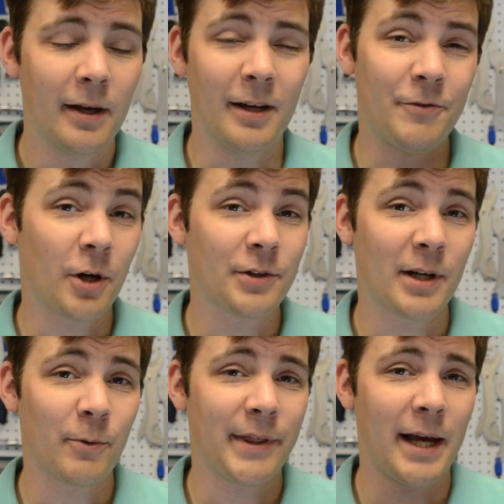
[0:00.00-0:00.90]
If you're all
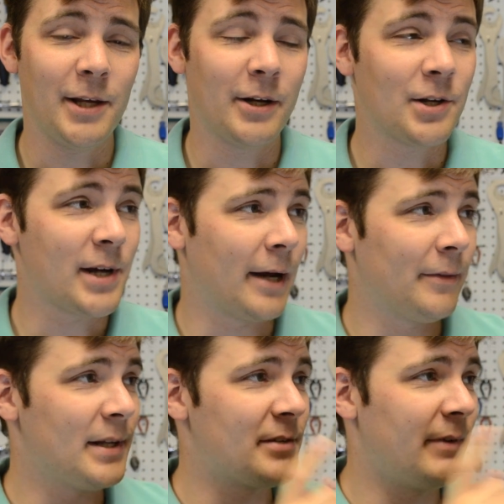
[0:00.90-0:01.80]
done with that, you can check
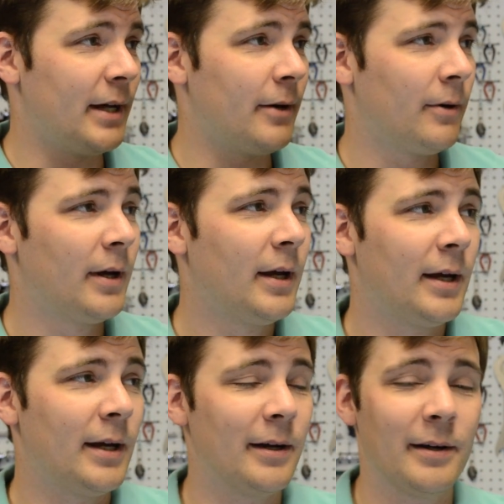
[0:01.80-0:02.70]
out this video.
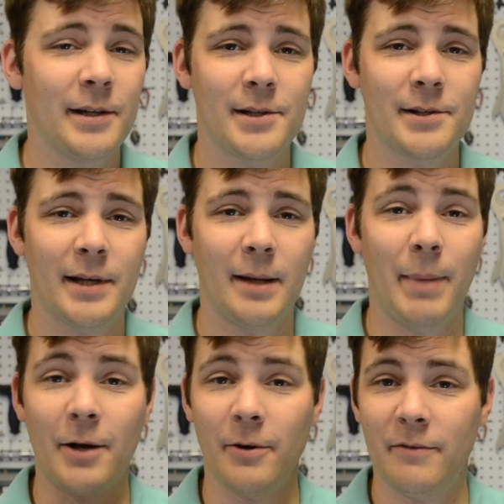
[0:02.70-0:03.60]
This is a
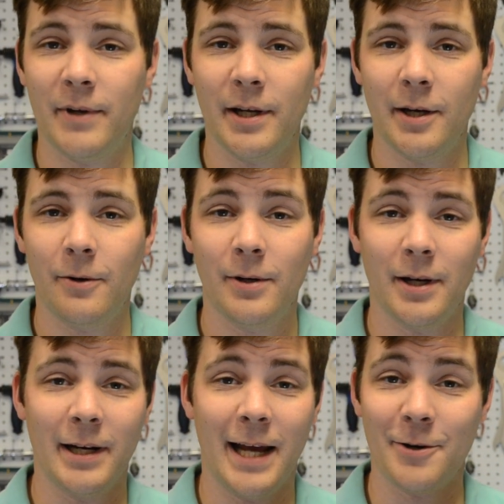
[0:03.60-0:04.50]
battery video
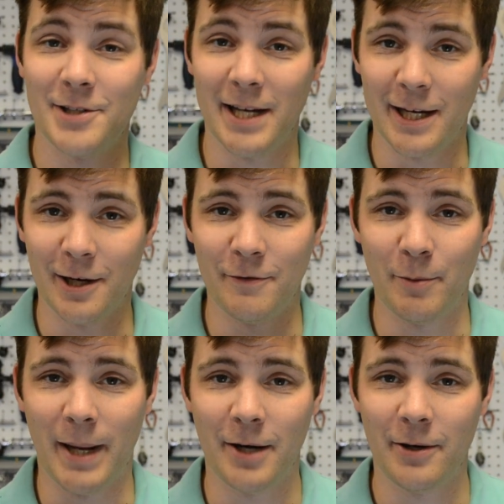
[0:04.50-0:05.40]
on how to take care of
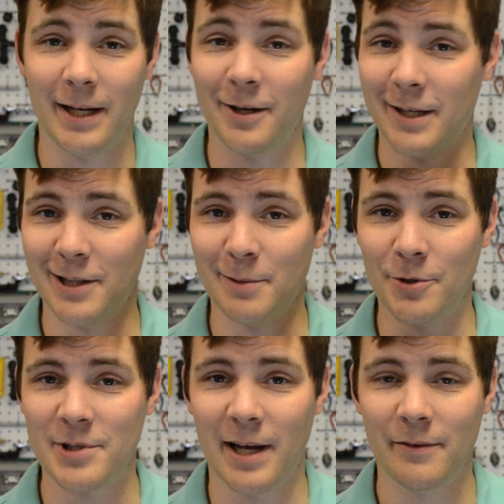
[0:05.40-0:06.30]
your battery and how to get the
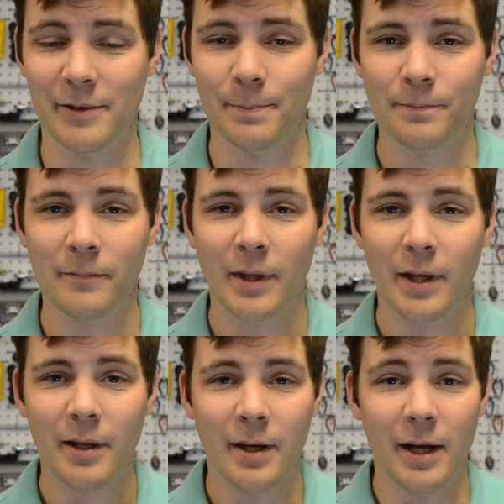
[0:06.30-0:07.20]
most out of it.
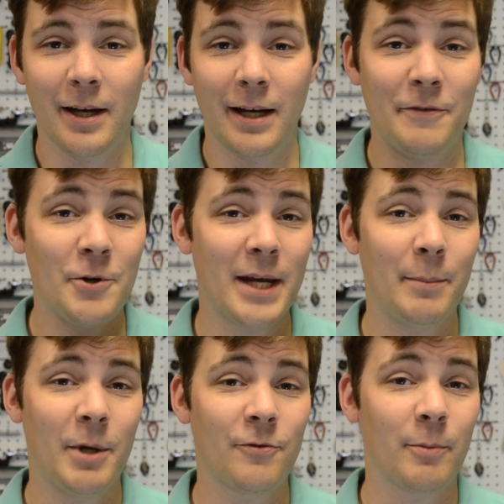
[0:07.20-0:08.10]
If you
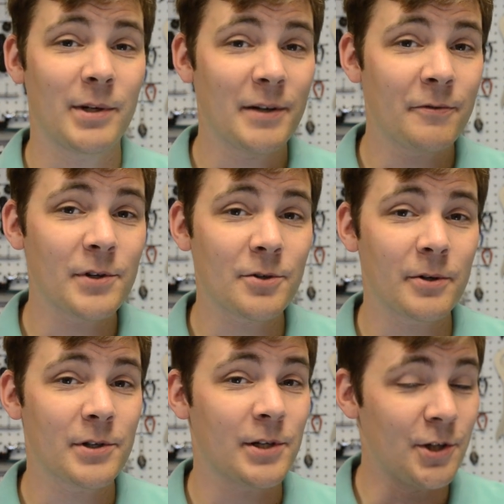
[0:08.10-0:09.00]
came here from a different
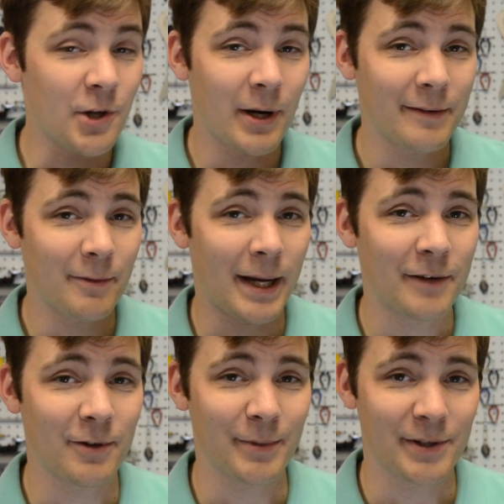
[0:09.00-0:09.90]
source and you don't have a
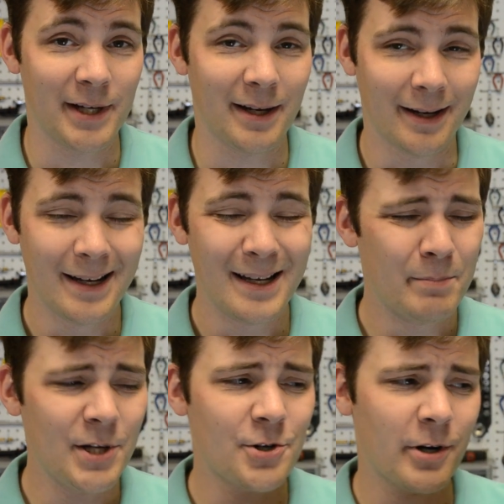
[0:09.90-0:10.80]
bike from us yet,
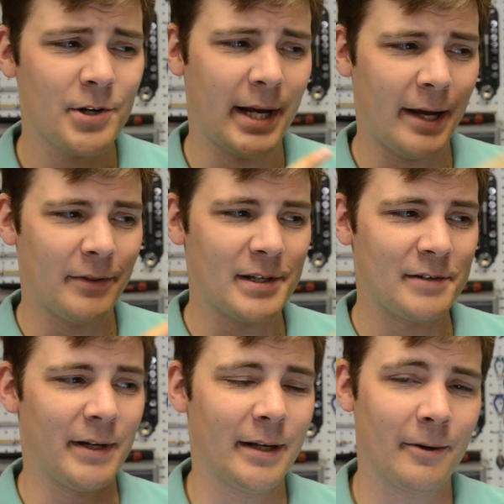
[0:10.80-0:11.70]
be sure to check out this
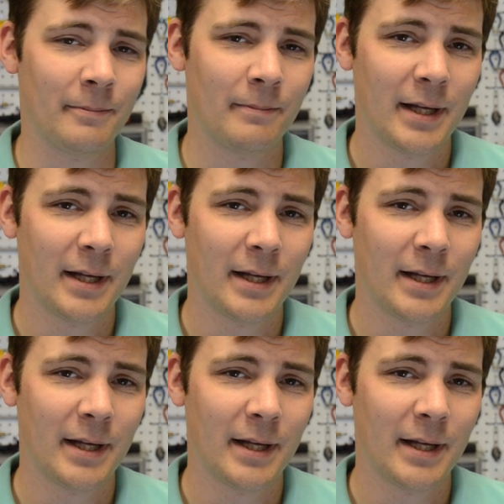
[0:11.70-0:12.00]
video.